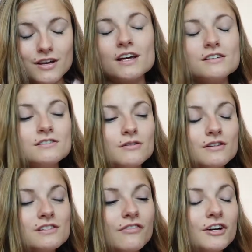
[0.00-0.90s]
As soon
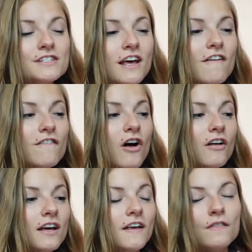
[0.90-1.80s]
as the first day of fall
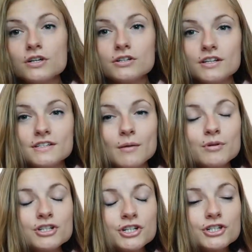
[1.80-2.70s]
hit, the
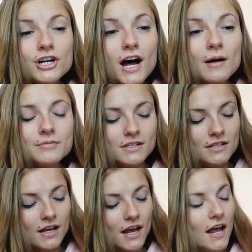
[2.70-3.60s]
temperature dropped
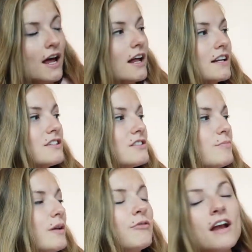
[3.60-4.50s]
and it's
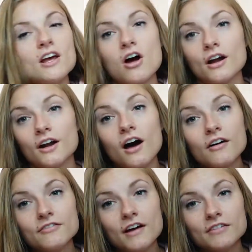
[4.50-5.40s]
been raining on and
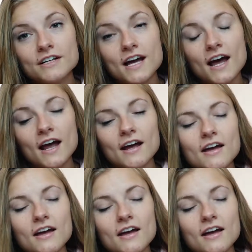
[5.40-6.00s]
off every day.